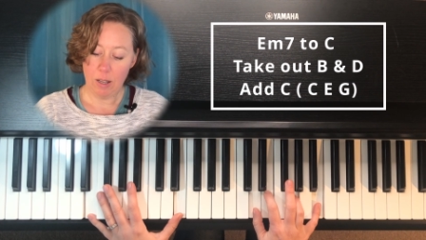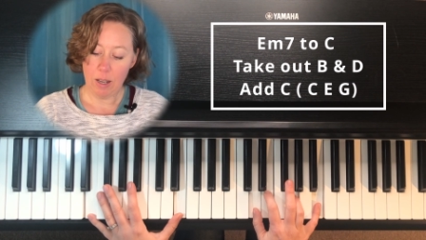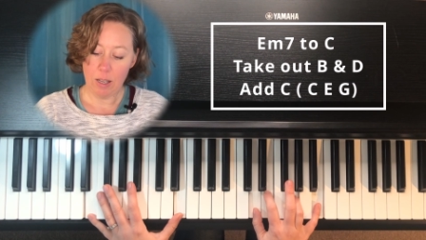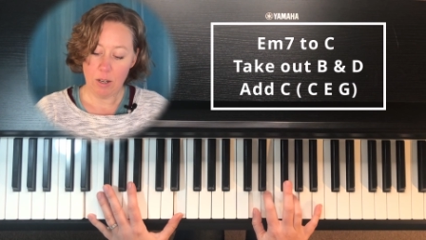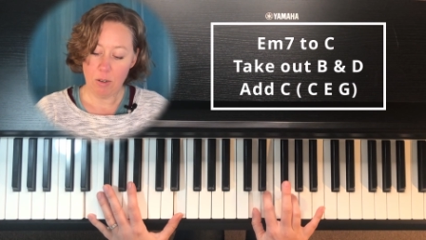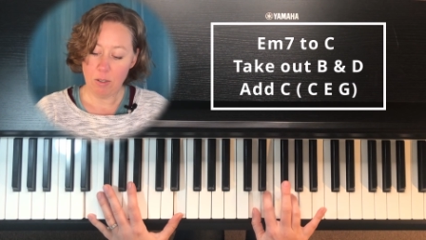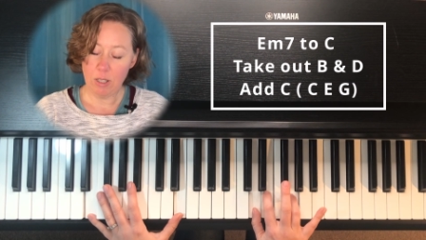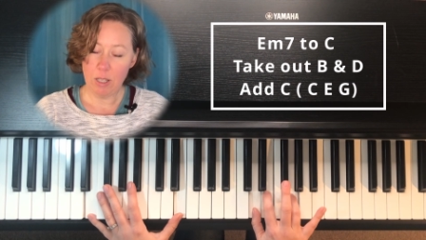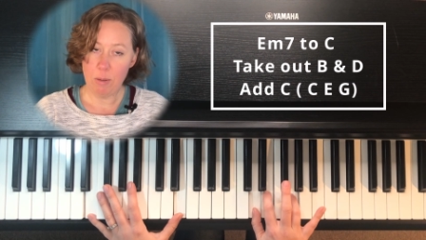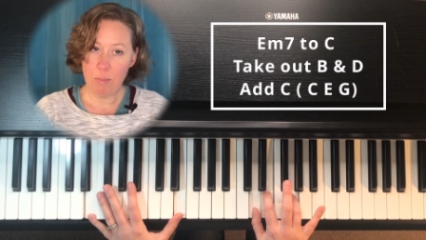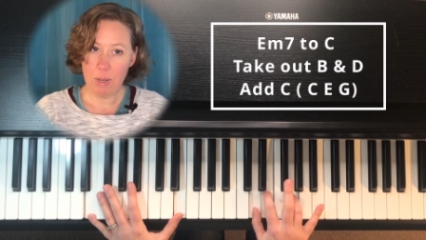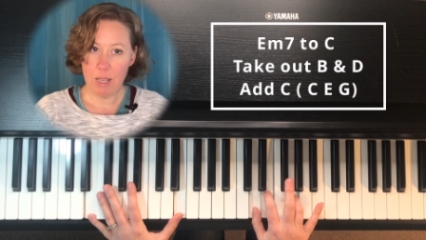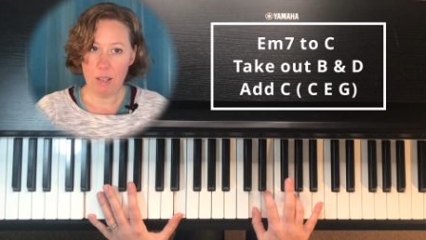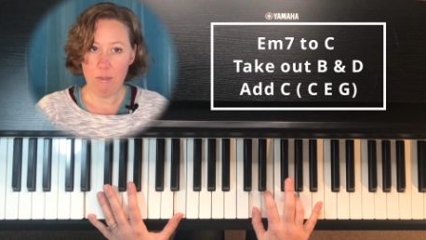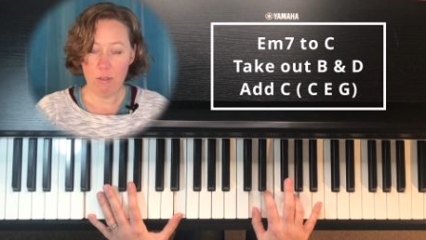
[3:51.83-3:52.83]
I don't need a
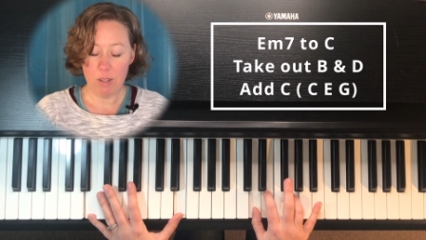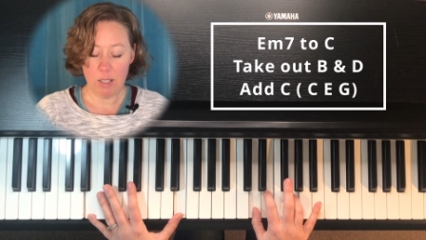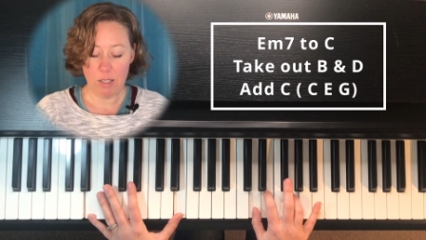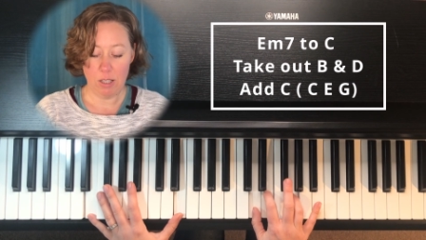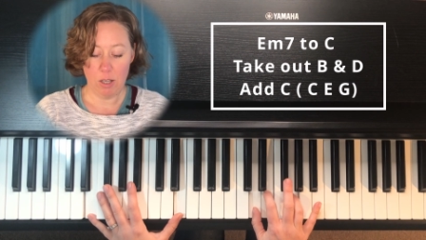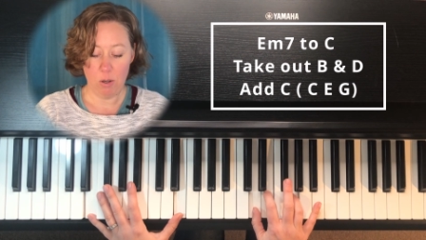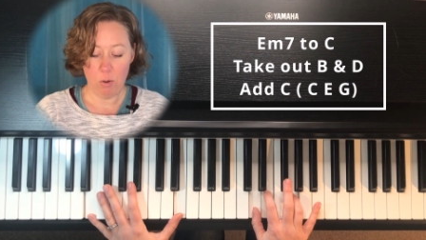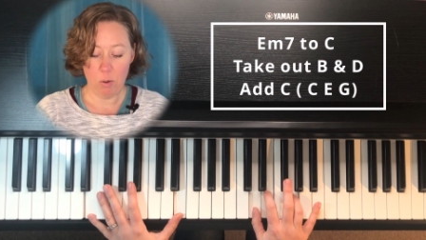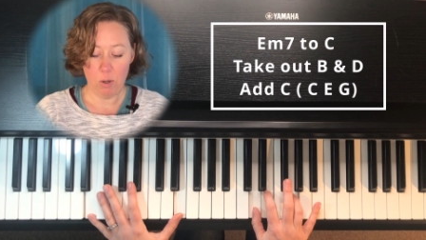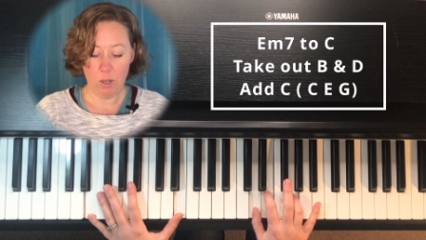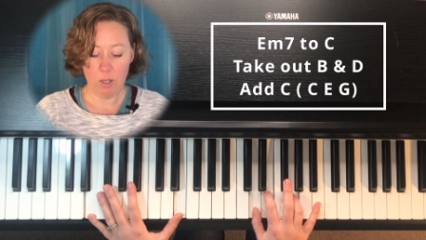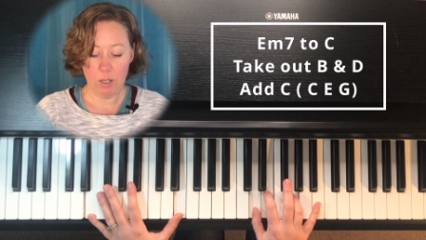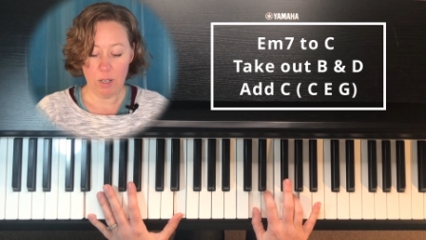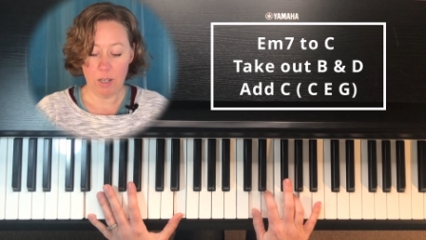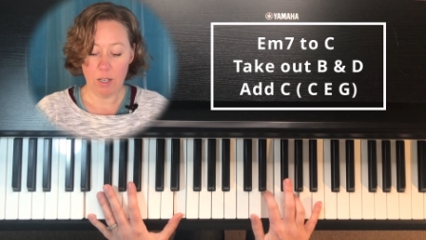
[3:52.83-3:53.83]
B for the C
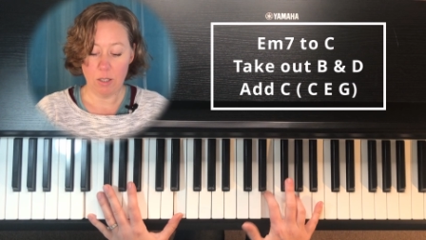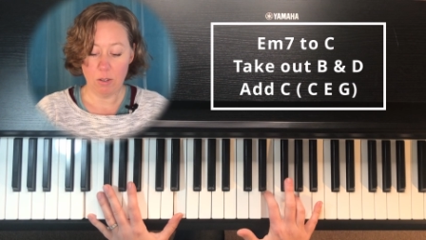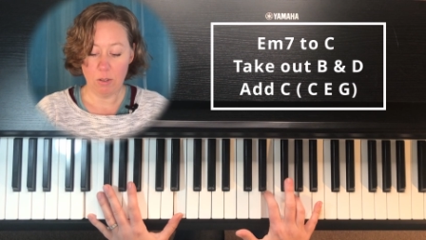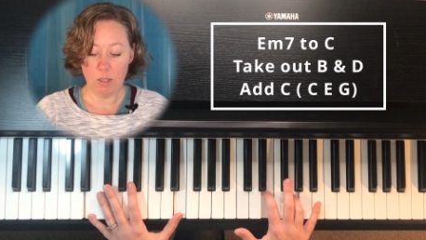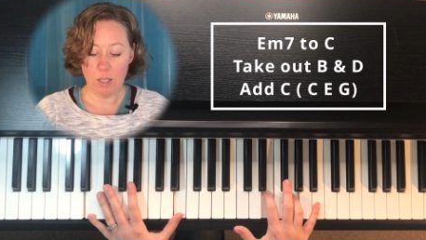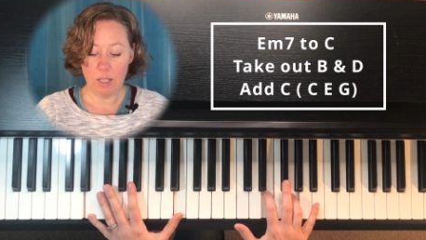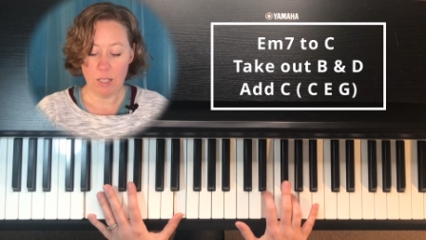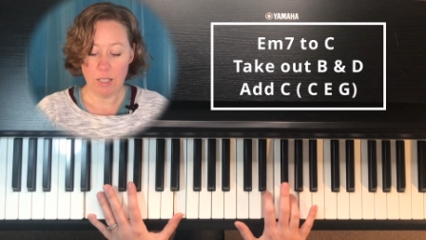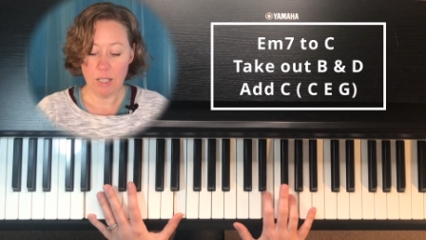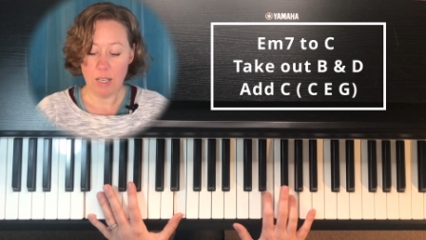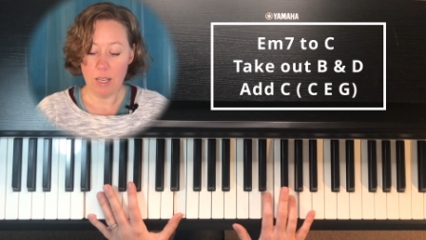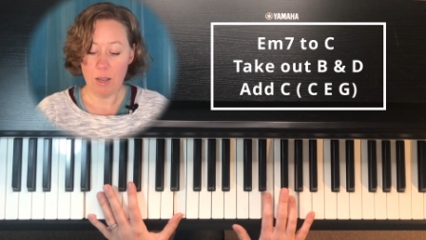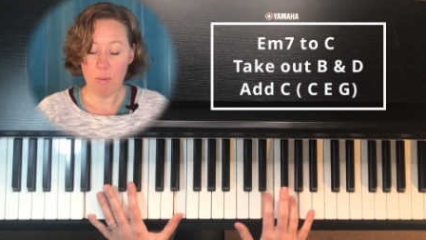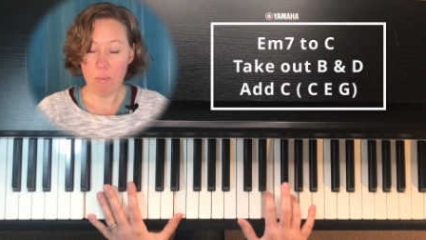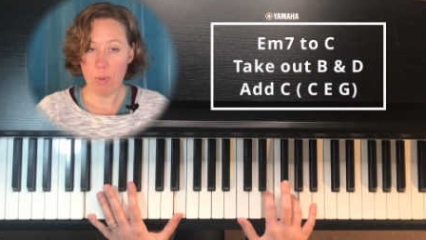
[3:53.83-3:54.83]
chord, and I don't need a
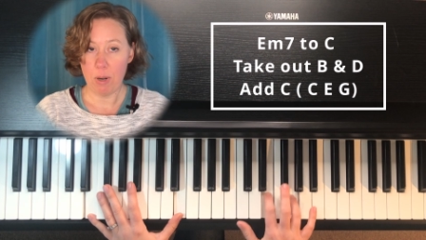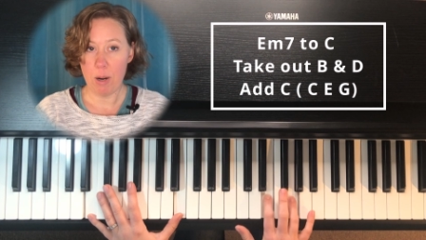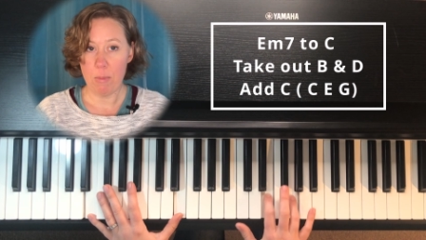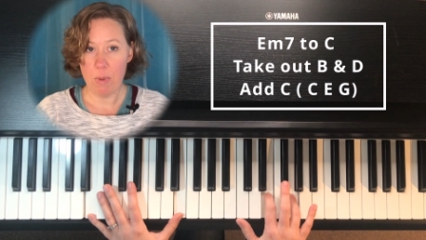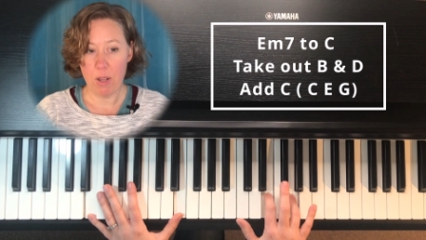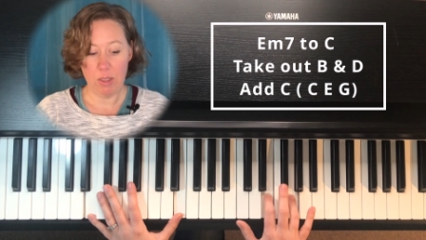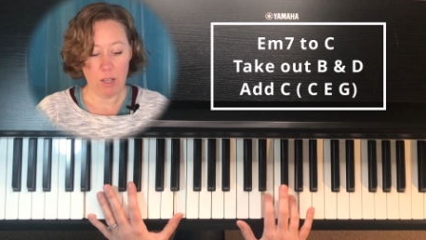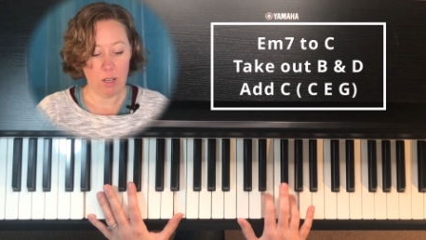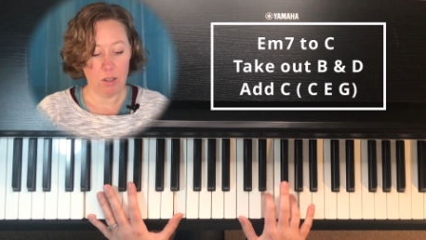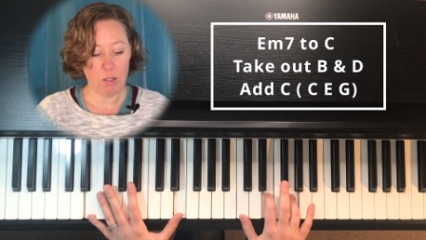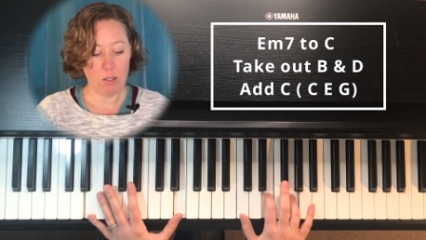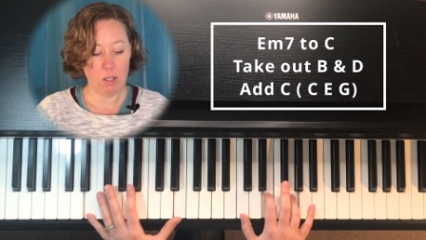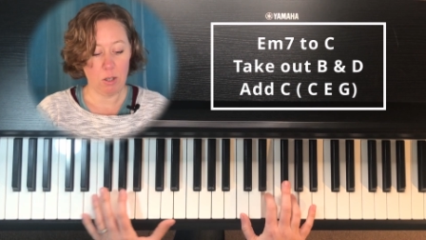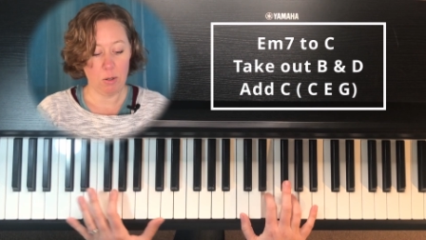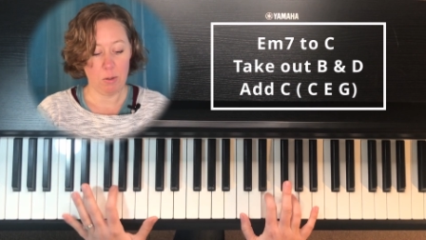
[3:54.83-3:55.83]
D, but I'm on the other
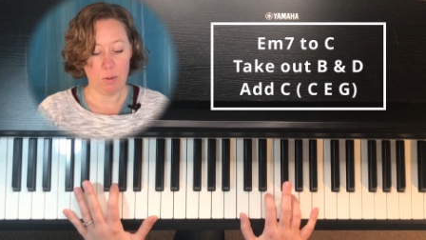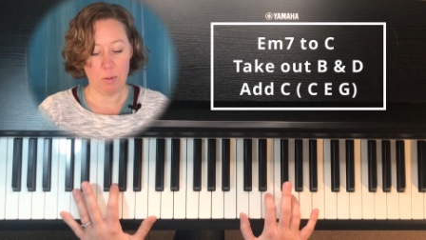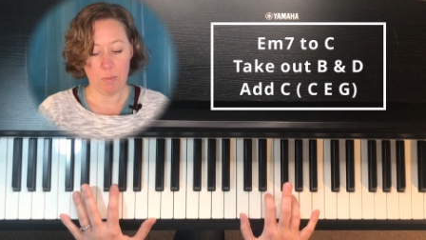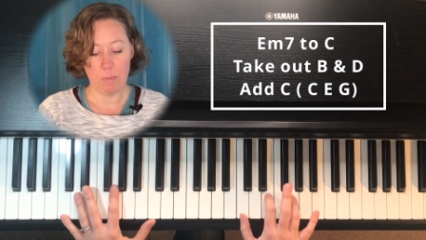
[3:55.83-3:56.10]
two.